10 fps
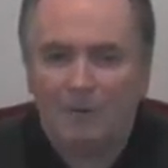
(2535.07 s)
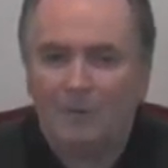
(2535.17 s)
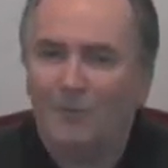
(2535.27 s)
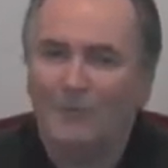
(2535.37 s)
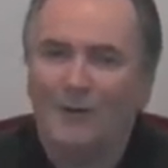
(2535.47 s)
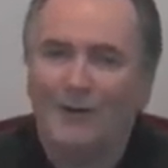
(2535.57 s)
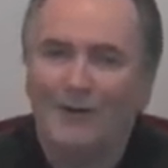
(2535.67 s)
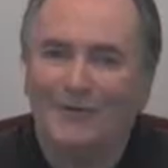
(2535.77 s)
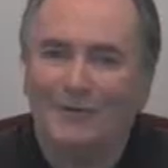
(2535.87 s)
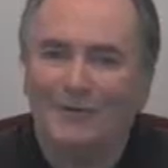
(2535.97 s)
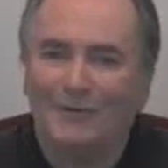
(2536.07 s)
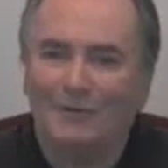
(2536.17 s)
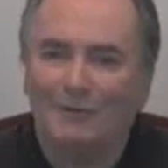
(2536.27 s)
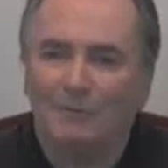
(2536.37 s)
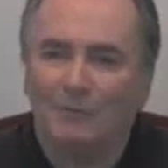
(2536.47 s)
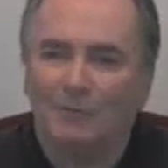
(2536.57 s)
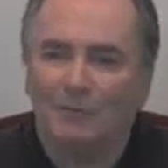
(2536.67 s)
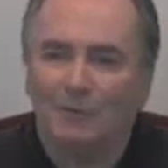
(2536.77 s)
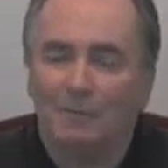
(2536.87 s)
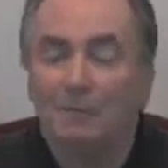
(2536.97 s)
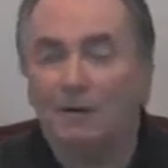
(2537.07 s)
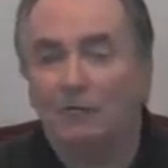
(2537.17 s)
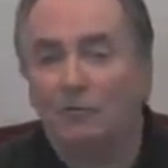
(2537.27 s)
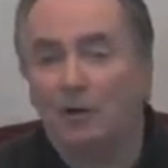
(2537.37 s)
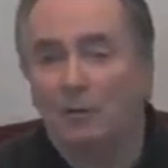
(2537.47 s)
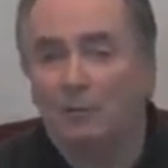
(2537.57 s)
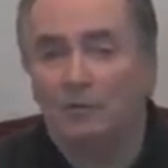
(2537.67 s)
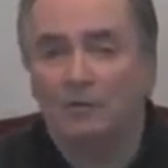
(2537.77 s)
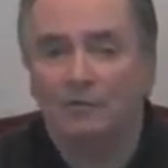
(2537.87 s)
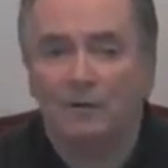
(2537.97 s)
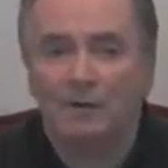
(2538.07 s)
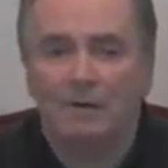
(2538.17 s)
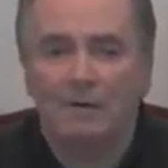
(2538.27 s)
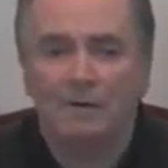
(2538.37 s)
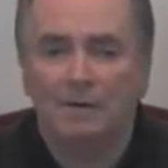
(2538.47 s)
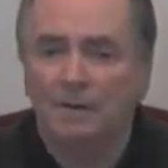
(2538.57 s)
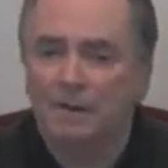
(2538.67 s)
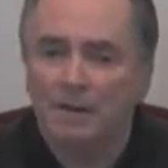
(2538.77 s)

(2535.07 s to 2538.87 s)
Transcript: I will say, and in, in, with some of the people I studied with in the seminary,